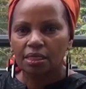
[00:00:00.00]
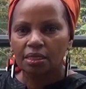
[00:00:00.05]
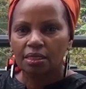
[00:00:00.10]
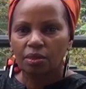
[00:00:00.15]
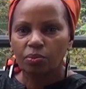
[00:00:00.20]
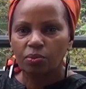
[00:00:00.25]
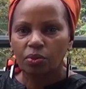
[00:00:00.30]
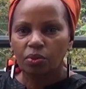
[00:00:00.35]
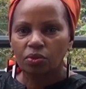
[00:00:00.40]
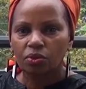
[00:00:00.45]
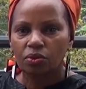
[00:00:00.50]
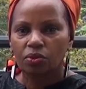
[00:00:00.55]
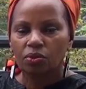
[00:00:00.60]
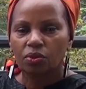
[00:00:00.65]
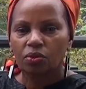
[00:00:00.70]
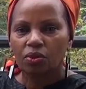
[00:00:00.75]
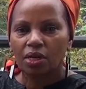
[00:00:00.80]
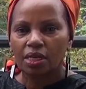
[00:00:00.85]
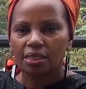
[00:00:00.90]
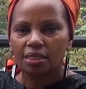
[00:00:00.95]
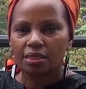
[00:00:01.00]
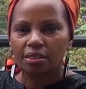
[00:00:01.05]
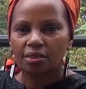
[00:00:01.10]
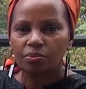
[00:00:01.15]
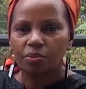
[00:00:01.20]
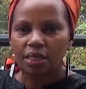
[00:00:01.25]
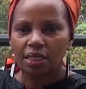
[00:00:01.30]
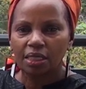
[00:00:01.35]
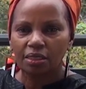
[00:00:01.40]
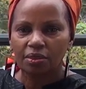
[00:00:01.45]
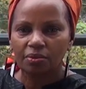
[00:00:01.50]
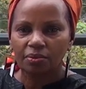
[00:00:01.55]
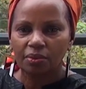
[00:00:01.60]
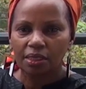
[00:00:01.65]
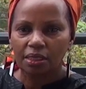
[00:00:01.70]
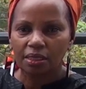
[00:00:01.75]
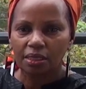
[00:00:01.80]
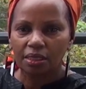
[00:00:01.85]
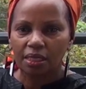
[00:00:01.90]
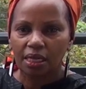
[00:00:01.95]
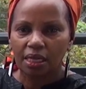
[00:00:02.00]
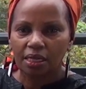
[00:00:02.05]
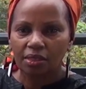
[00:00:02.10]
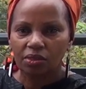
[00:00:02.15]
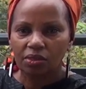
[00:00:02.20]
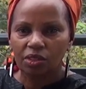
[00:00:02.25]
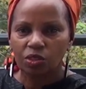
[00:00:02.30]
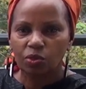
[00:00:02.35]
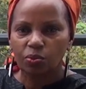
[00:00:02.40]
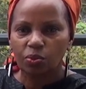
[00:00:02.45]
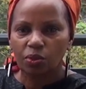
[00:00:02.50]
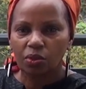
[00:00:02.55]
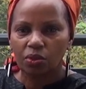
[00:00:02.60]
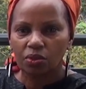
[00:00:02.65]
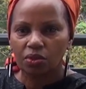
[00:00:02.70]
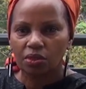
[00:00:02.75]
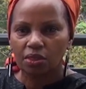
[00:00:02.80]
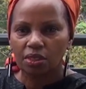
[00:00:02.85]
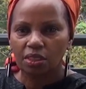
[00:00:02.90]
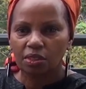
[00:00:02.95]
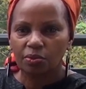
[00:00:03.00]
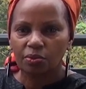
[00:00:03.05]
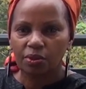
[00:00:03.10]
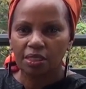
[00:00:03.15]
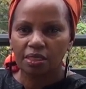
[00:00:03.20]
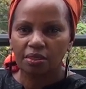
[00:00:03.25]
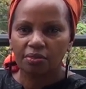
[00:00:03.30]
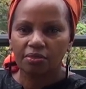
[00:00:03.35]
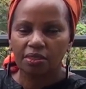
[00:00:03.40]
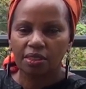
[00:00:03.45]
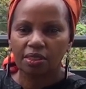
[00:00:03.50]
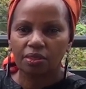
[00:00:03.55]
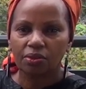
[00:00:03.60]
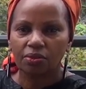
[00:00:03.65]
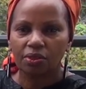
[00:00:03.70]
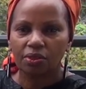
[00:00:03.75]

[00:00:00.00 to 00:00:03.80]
support to crisis management and response specific